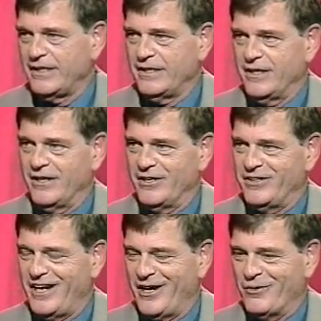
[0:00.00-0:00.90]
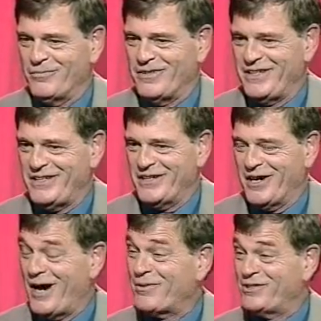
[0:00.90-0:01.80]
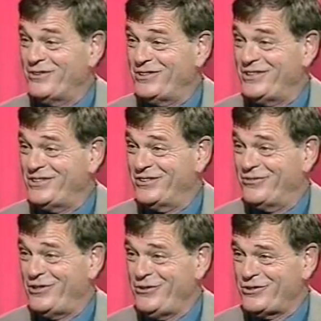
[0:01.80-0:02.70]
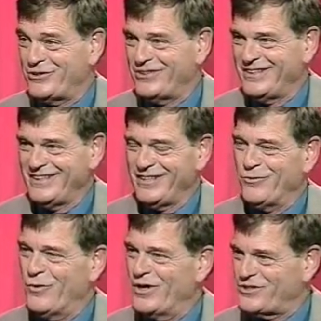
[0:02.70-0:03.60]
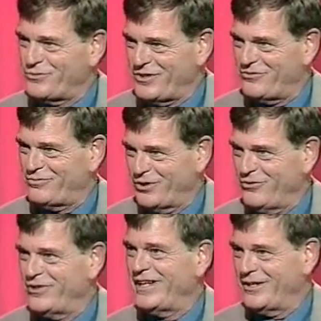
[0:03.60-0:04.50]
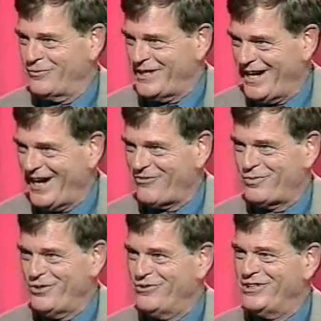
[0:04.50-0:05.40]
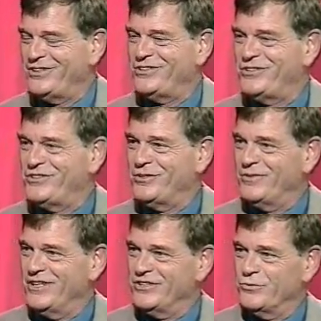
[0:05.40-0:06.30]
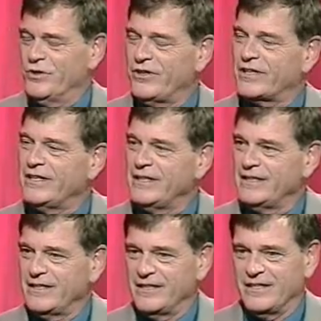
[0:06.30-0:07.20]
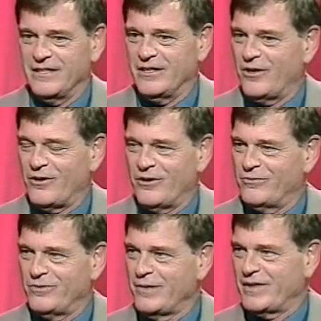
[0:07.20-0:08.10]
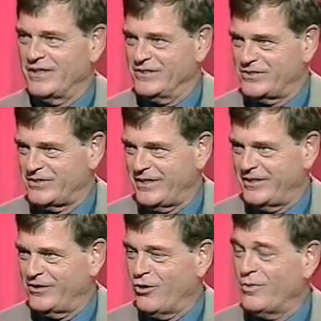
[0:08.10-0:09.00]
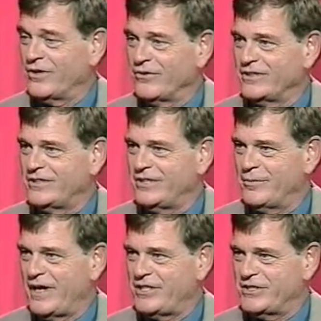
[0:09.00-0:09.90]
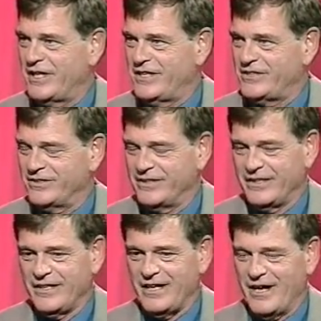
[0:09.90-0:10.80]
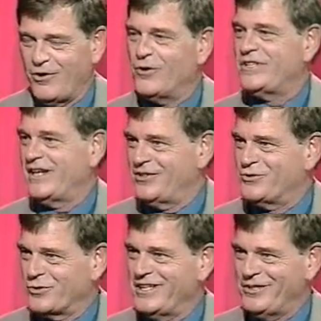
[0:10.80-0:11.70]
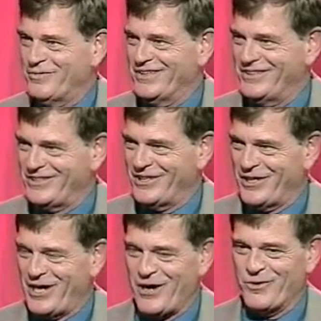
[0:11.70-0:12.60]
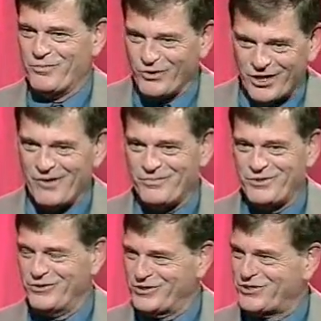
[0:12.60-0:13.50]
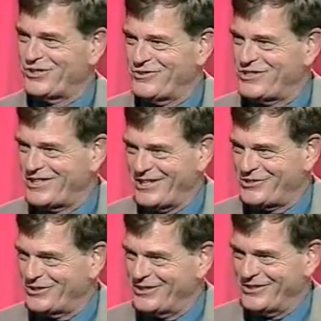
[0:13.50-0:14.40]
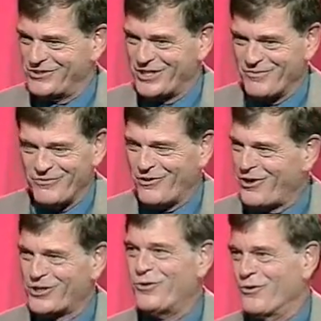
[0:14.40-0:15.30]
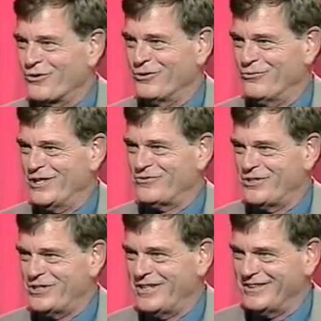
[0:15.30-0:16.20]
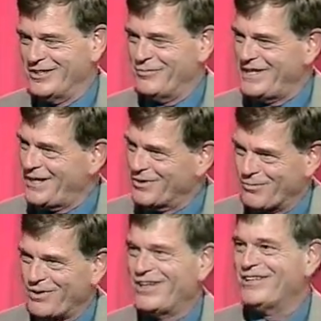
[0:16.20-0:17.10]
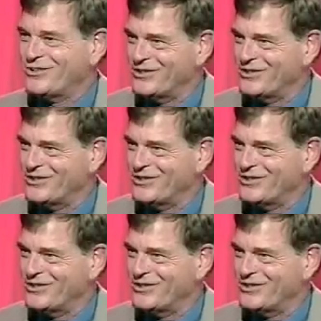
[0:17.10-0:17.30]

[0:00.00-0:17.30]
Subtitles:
Now, the opportunities in the future, once we've proven and we have proven that this system does work, are limitless and open only to the imagination. I've always had a dream that I would pull up to a service station in some far corner of West Virginia and be able to plug into